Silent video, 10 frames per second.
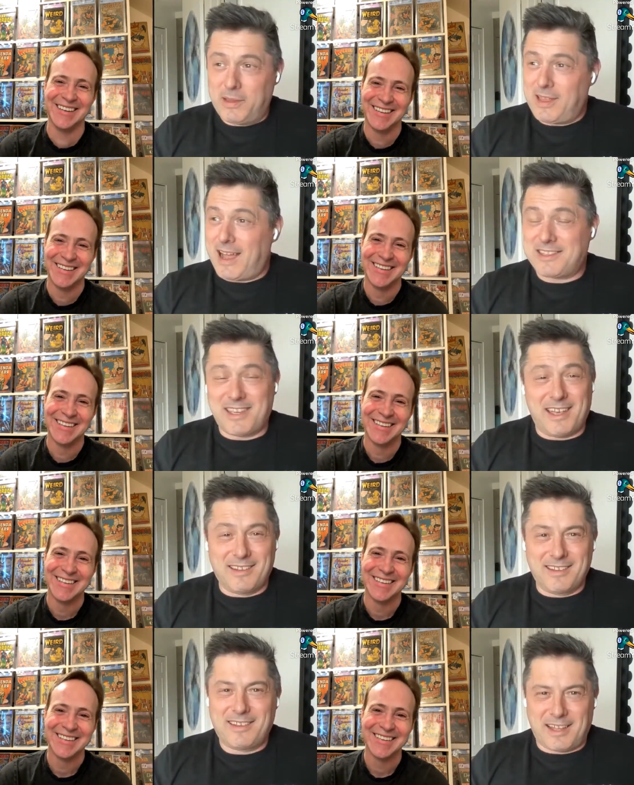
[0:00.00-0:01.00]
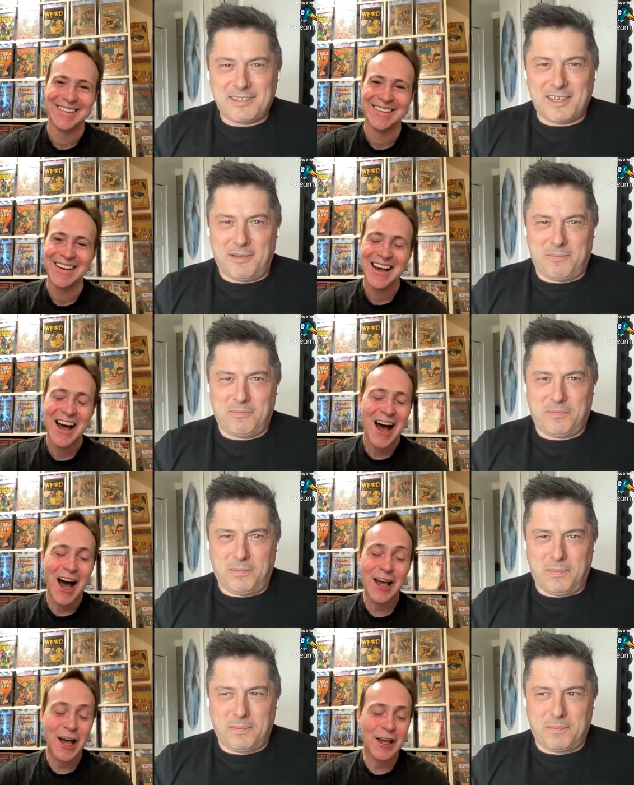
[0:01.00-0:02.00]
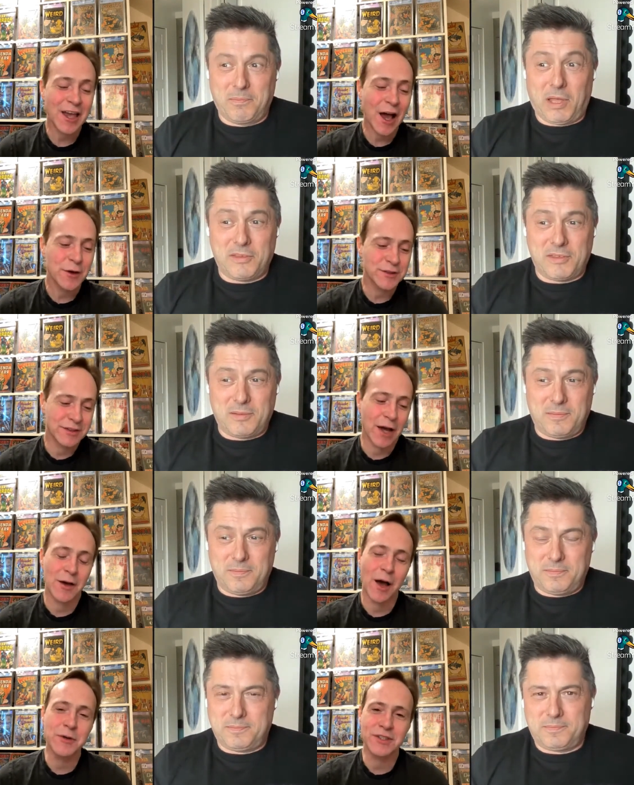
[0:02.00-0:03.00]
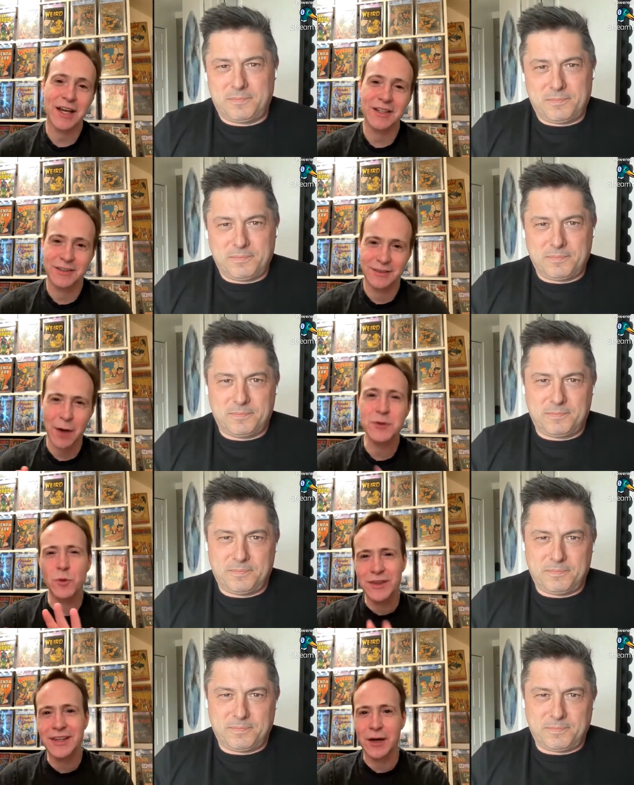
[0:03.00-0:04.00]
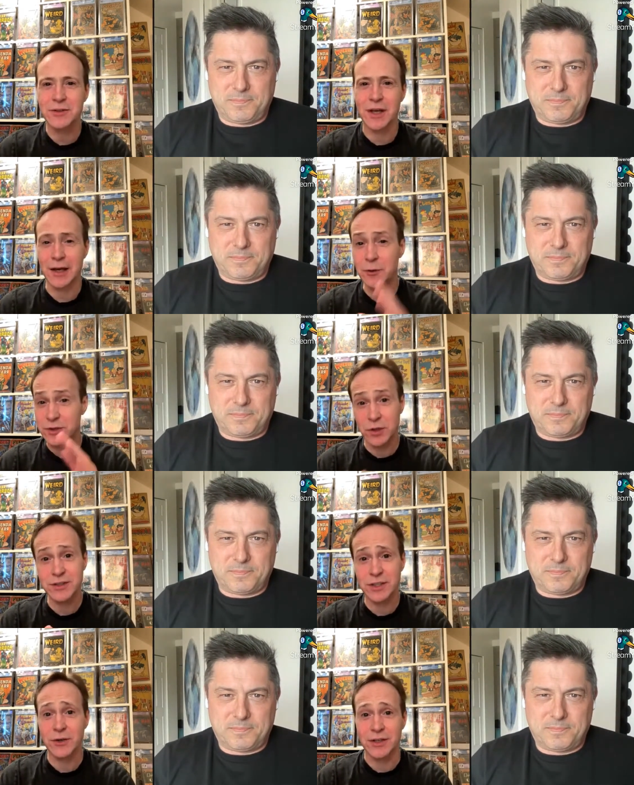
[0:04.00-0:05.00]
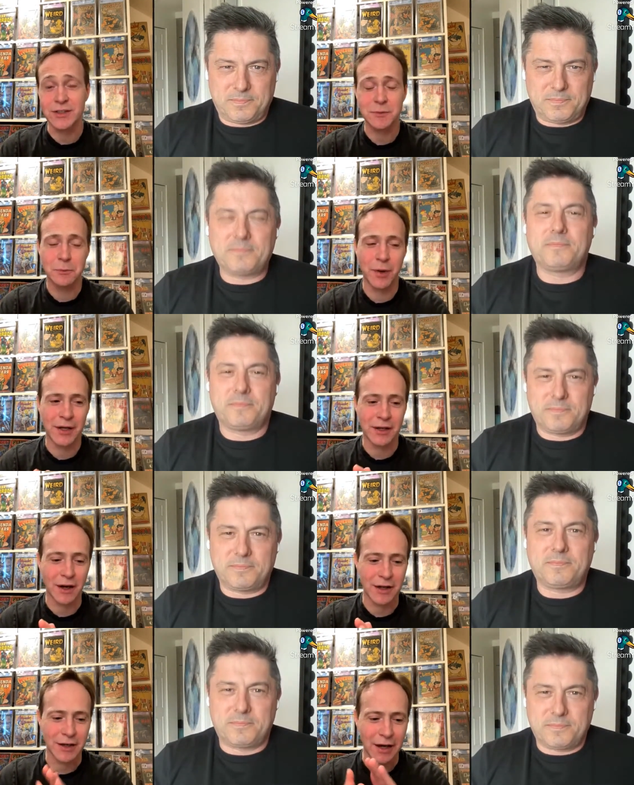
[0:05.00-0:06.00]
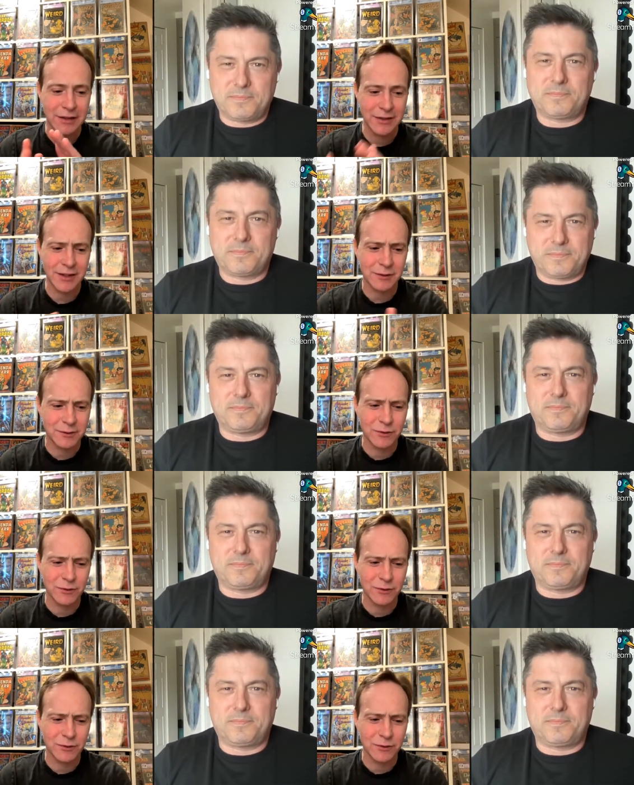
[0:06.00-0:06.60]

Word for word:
Speaker 1: mean, that's it. That's it.
Speaker 2: I, I yeah, but, I was that I was kind of that was one thing I was. I, it was a good series, but I I did